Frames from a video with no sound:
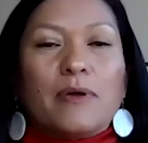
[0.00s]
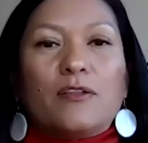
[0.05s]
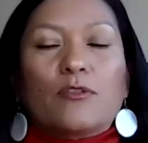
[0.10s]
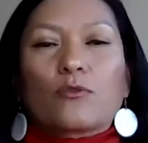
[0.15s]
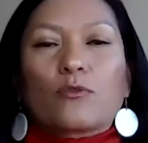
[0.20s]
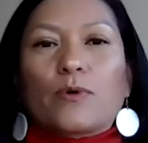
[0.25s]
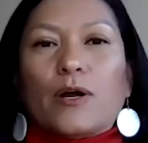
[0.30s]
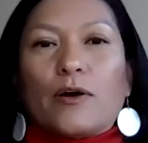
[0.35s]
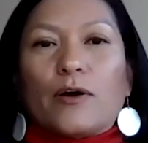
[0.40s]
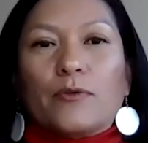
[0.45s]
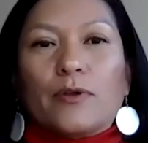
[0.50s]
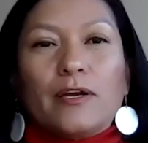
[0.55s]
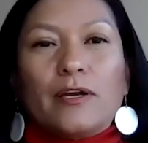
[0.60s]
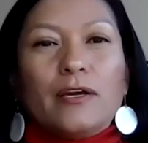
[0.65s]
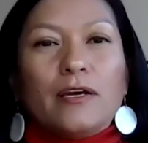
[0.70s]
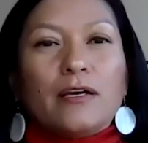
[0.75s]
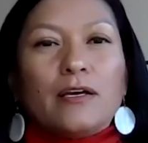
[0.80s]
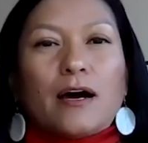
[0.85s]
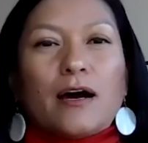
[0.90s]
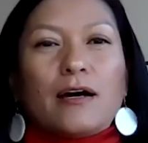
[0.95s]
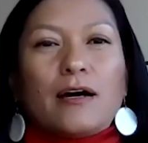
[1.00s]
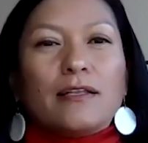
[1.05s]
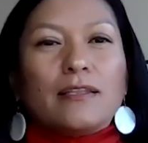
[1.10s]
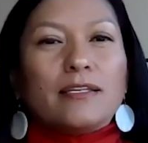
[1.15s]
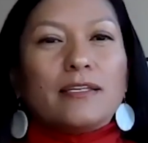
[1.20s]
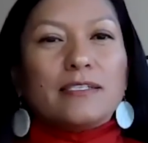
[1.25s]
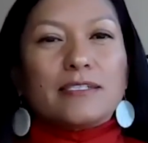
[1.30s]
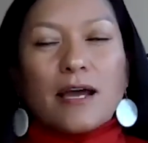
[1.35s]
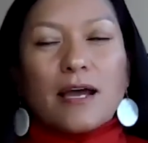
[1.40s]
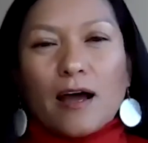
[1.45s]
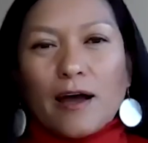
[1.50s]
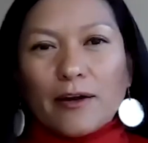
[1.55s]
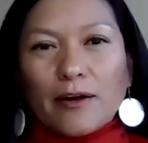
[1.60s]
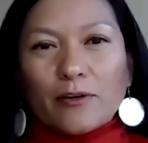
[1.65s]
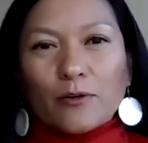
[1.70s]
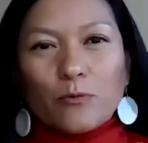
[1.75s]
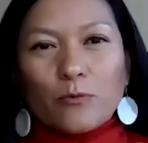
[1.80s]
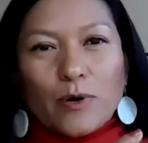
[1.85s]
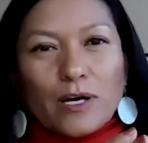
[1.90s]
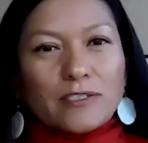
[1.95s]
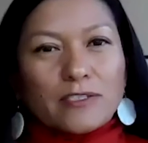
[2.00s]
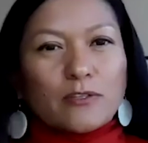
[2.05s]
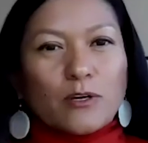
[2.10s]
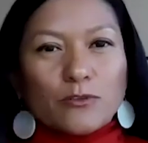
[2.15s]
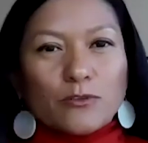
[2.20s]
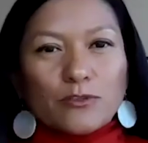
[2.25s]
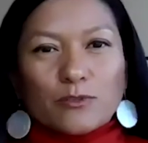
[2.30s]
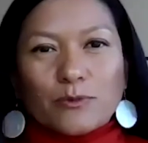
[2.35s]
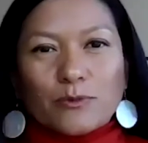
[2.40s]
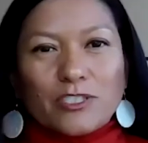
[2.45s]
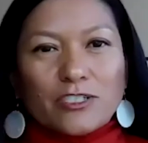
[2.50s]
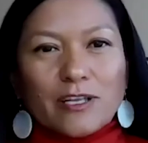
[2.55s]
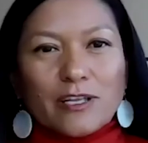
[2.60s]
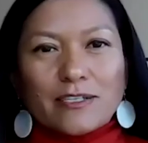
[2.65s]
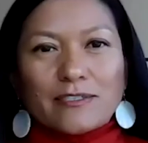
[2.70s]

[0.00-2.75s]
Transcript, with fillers: and throughout uh, the entire West Coast region,